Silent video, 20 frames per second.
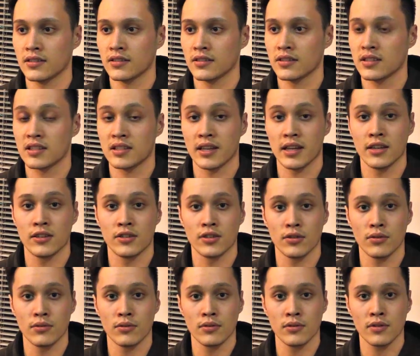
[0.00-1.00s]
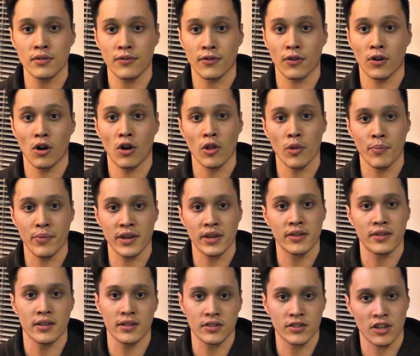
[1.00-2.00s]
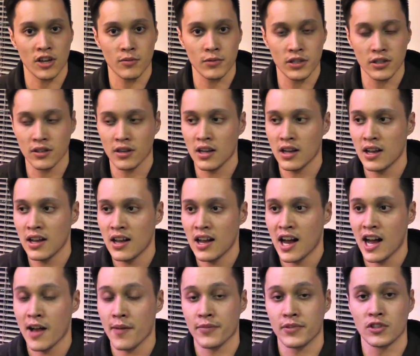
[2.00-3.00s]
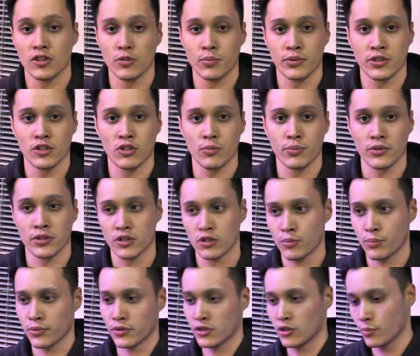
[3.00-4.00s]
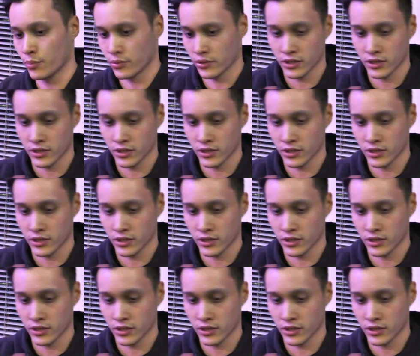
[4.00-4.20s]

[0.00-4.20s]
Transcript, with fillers: stay tuned for all the big things coming. I'm super, super, super, super,